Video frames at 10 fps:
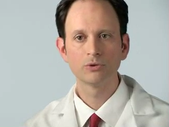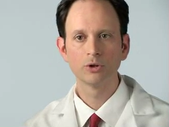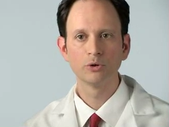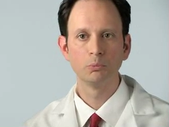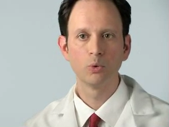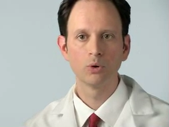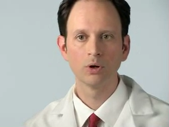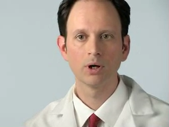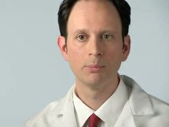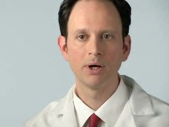learned
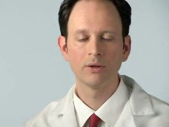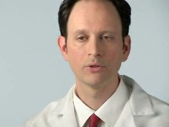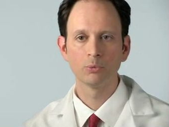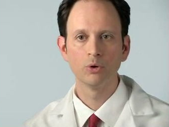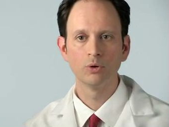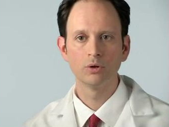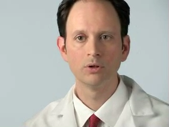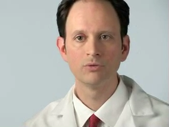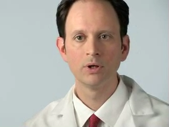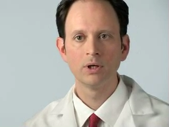more about the role
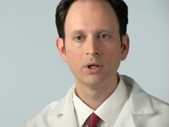of